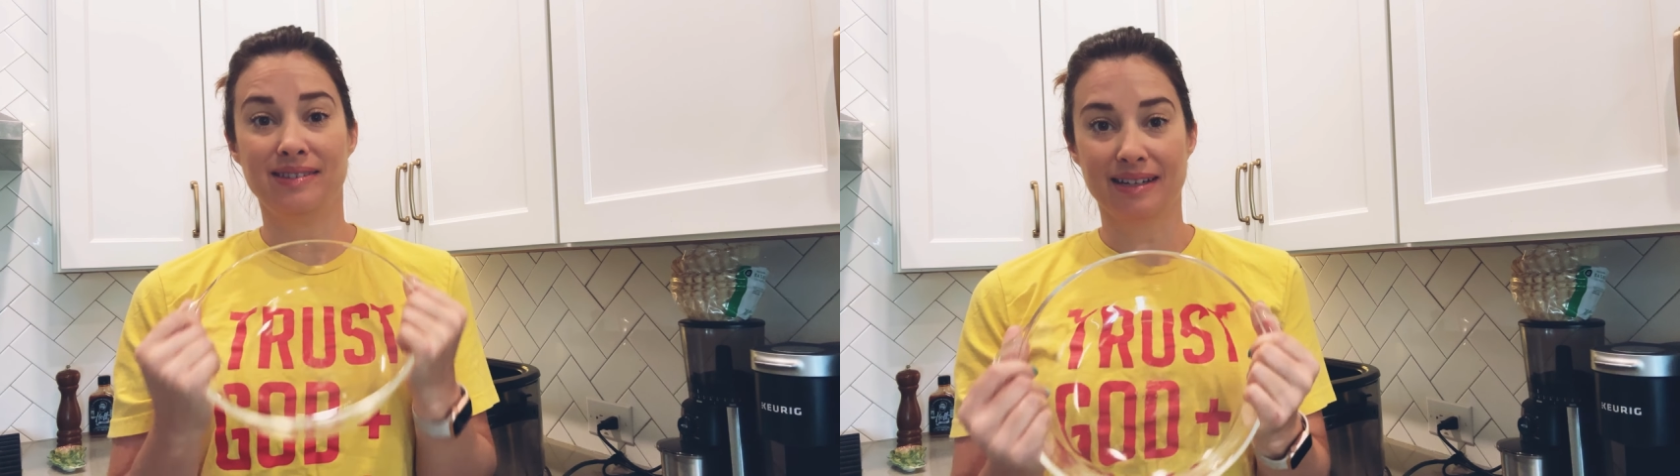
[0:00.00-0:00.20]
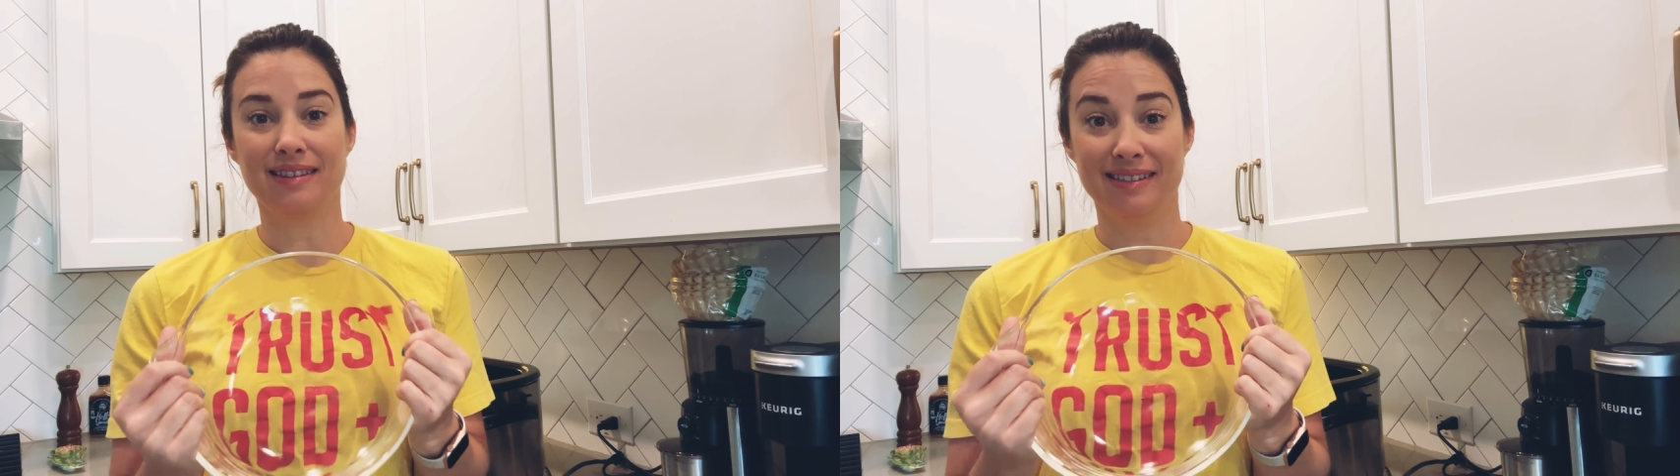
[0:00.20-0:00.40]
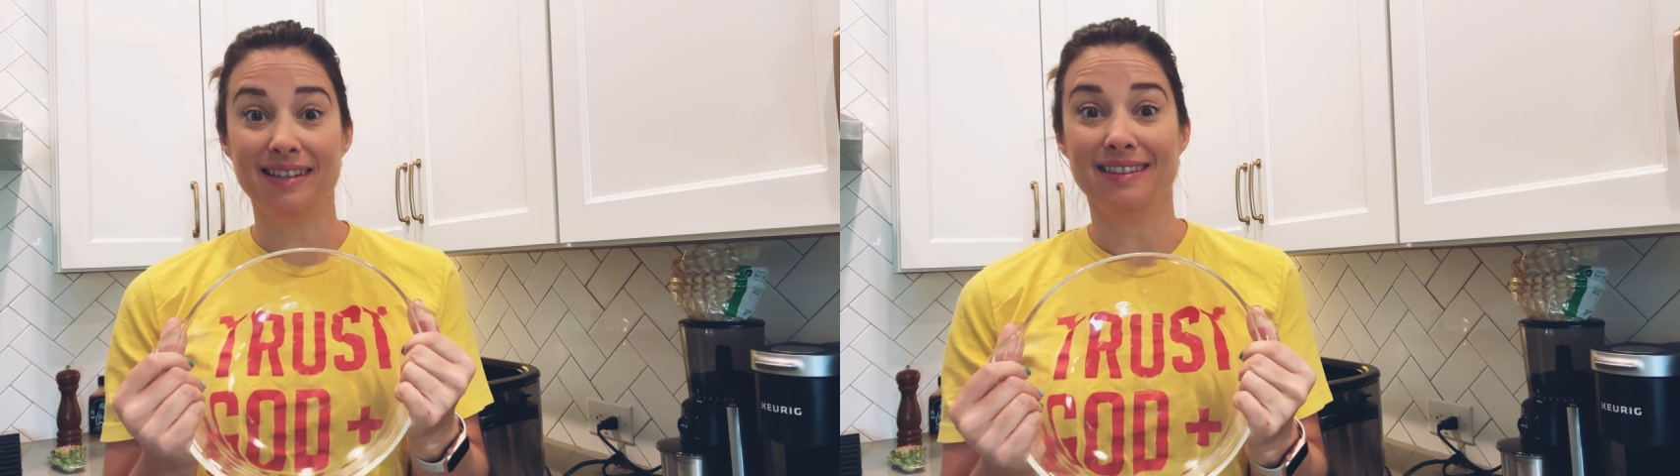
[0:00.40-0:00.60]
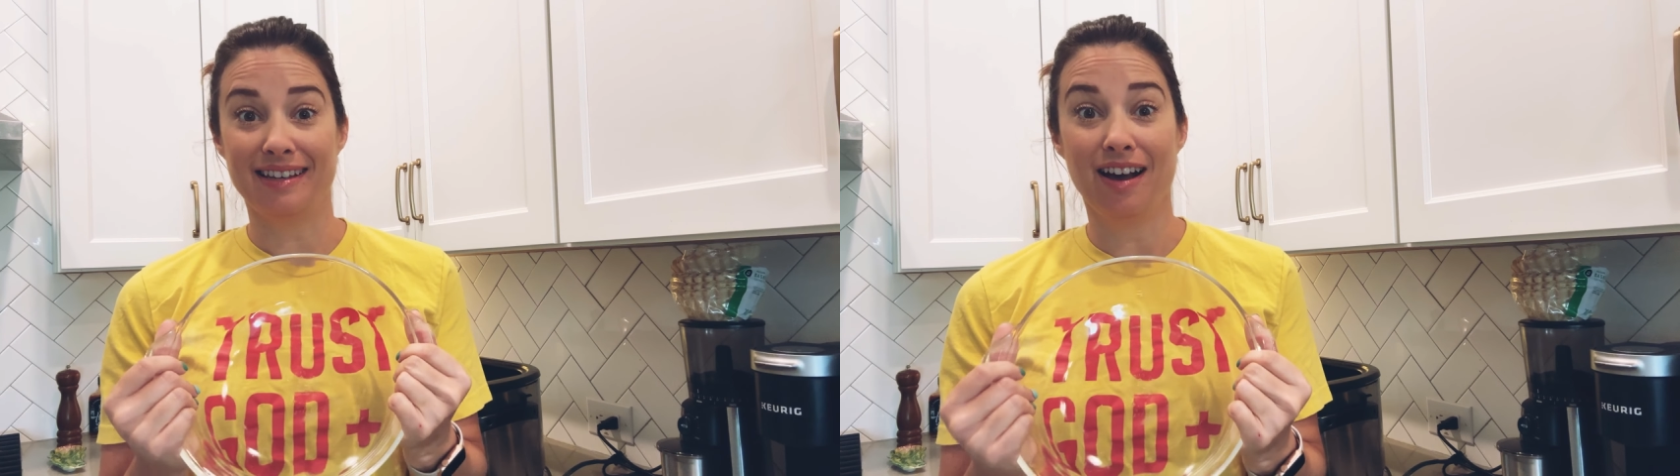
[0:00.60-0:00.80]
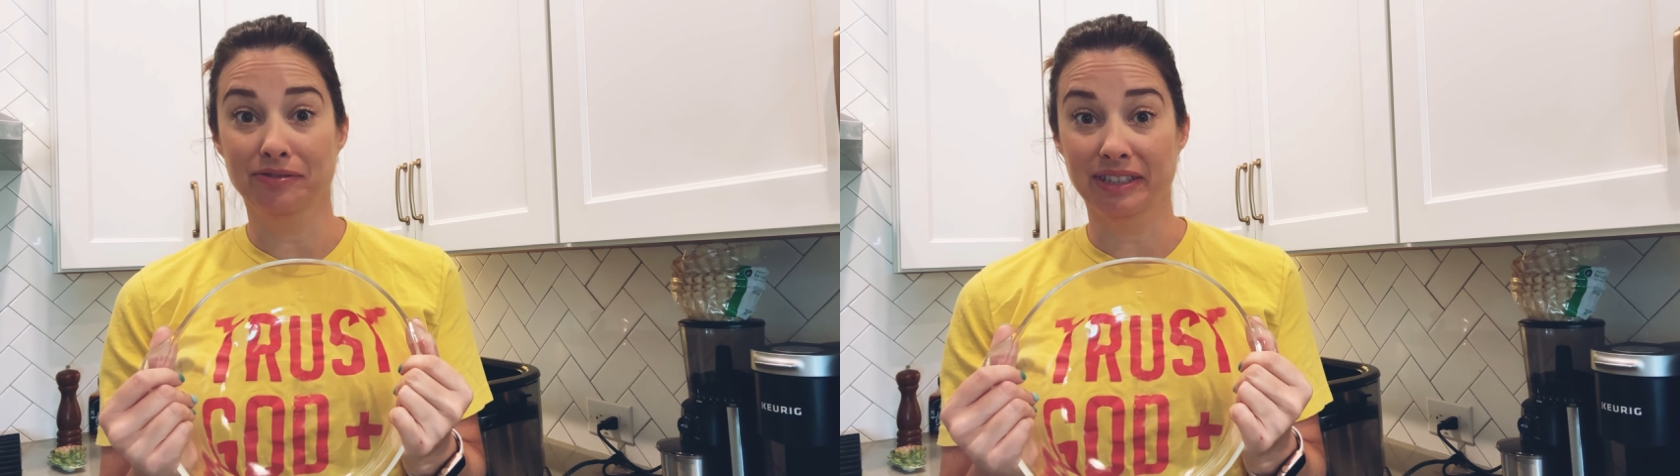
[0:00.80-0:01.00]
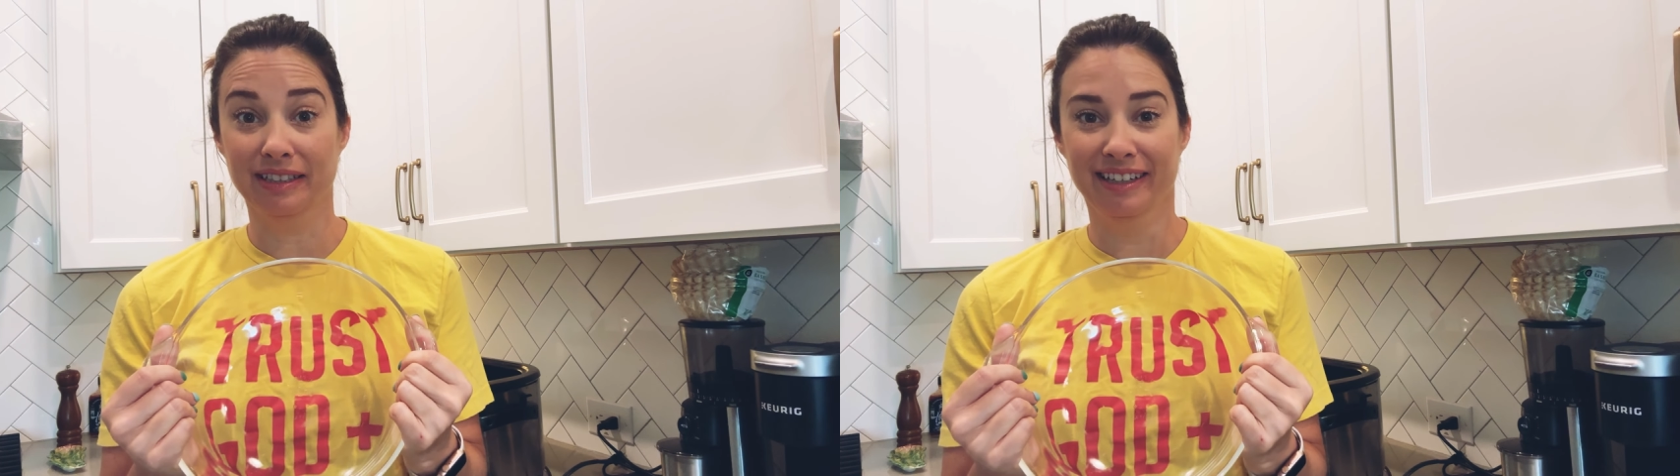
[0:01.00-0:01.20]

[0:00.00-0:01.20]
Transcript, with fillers: stick this in the oven